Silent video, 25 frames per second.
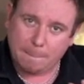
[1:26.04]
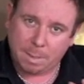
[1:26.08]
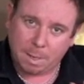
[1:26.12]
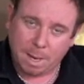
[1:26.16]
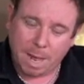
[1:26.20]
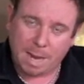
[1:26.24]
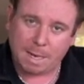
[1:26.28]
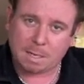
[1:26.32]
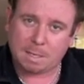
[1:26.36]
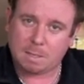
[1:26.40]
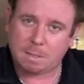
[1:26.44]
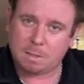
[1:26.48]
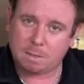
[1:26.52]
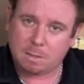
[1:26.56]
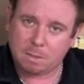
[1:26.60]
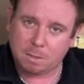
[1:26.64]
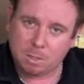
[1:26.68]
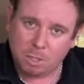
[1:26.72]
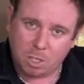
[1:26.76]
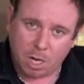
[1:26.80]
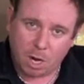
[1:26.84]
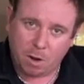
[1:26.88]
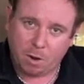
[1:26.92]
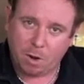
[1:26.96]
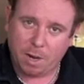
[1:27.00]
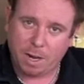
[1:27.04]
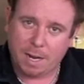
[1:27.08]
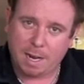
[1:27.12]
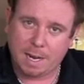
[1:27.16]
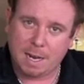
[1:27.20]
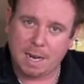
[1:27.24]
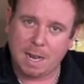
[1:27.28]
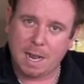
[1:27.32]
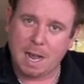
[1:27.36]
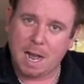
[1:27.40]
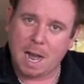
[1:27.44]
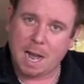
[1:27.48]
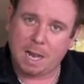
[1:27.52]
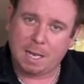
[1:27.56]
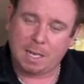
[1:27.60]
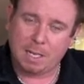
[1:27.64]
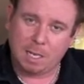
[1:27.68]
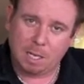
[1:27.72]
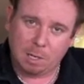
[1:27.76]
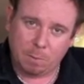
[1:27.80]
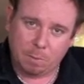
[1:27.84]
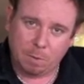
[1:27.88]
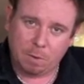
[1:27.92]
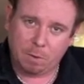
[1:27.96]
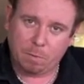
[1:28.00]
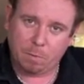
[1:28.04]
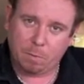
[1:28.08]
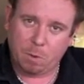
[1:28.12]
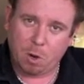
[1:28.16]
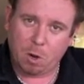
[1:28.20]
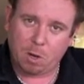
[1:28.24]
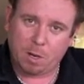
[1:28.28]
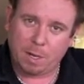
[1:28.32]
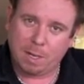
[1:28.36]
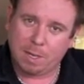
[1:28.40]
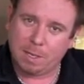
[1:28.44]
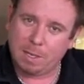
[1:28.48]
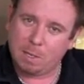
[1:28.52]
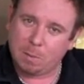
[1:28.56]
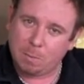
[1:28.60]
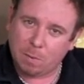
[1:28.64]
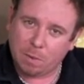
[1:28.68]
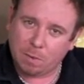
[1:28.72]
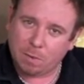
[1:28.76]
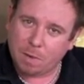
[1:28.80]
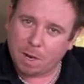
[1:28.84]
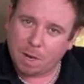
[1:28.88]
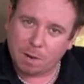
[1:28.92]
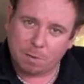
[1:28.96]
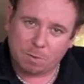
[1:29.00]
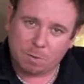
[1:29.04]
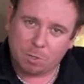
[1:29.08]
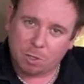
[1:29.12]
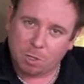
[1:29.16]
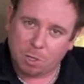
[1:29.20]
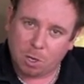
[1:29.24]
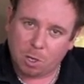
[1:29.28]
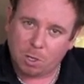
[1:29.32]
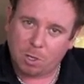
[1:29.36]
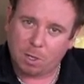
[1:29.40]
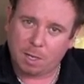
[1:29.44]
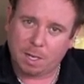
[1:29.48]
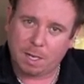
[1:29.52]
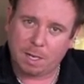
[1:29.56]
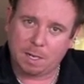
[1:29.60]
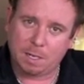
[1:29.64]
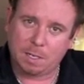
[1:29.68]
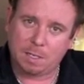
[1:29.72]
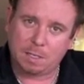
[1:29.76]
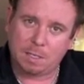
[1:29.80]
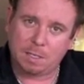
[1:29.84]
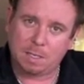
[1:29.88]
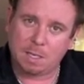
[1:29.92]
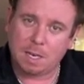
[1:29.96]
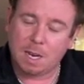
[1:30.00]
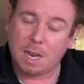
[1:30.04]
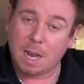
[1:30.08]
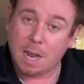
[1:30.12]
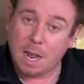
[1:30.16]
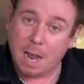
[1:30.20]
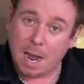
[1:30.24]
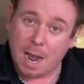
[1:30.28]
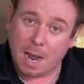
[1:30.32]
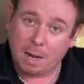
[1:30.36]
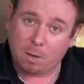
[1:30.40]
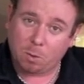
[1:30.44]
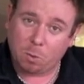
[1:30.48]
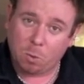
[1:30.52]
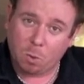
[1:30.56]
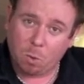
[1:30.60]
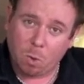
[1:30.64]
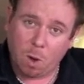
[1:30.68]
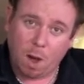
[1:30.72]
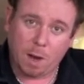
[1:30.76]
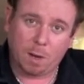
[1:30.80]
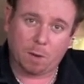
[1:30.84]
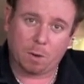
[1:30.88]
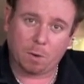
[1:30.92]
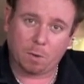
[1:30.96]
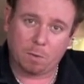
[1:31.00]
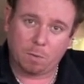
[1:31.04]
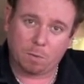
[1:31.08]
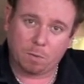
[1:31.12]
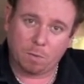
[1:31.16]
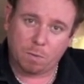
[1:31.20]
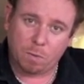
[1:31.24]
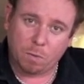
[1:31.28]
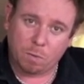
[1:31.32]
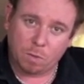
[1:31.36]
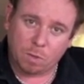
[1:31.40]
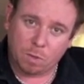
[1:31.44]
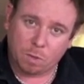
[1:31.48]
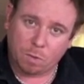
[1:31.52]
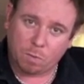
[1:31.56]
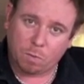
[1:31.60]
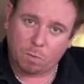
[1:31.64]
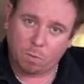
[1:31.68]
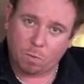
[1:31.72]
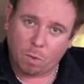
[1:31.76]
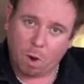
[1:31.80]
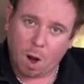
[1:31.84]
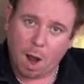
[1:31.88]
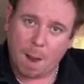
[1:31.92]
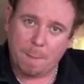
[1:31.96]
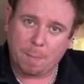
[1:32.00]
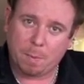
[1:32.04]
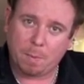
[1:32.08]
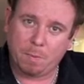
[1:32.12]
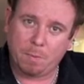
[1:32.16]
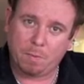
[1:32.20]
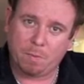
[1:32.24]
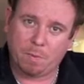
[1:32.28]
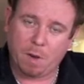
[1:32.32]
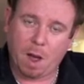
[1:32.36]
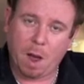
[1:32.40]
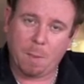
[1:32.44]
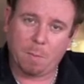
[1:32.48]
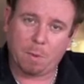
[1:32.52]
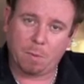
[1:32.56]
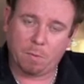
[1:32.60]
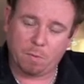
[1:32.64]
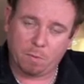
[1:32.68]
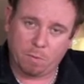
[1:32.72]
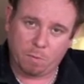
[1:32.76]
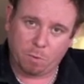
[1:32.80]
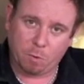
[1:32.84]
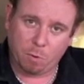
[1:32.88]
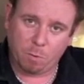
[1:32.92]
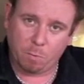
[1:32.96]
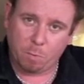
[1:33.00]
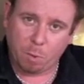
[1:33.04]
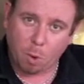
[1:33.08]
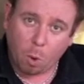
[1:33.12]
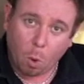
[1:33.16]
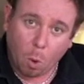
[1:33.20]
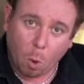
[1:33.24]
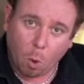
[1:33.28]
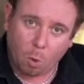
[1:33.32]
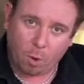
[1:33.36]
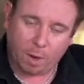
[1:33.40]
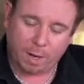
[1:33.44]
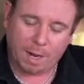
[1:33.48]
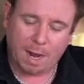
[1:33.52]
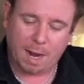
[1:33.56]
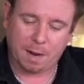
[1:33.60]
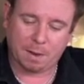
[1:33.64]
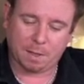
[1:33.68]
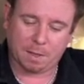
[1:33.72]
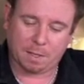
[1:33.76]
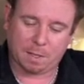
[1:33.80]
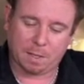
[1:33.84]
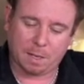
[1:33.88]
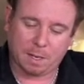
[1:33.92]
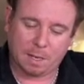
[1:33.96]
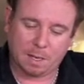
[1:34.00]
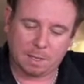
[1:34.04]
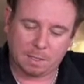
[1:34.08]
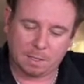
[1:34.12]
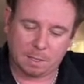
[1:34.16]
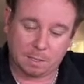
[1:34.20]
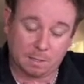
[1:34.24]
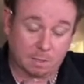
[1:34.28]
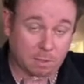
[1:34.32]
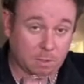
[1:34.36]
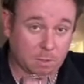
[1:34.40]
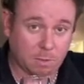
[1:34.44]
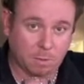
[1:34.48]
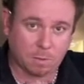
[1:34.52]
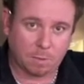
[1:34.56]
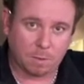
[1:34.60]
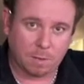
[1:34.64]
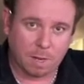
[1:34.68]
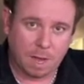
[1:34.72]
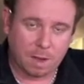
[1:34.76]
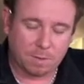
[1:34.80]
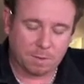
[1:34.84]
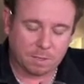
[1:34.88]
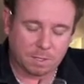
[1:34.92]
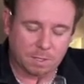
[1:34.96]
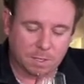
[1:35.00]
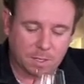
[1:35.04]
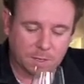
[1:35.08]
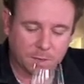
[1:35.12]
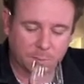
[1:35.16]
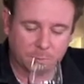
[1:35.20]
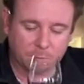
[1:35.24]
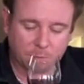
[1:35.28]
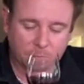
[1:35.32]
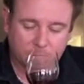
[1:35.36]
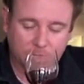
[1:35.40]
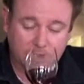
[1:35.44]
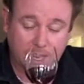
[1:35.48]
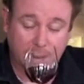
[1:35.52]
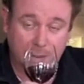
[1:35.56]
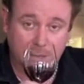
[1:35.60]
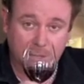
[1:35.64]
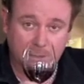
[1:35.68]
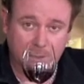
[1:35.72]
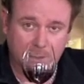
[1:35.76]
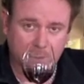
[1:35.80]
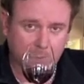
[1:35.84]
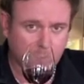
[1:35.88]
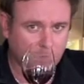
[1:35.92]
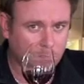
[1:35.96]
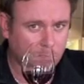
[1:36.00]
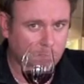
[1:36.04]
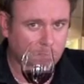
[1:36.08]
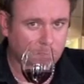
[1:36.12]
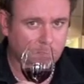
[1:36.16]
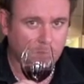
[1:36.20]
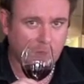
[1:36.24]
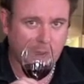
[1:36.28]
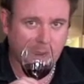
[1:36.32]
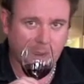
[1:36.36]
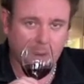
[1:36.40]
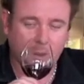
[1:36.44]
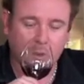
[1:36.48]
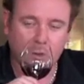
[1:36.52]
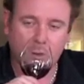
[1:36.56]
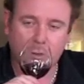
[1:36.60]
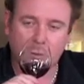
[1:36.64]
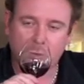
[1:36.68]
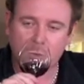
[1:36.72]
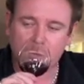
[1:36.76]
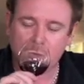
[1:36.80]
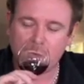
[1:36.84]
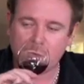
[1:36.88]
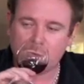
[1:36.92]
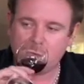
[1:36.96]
black cherry, a little bit of mocha, a little bit of kind of chocolatiness, and quite a lot of sort of ripe, vibrant fruit pouring out of the glass as you have a sniff. Taste? Hang on.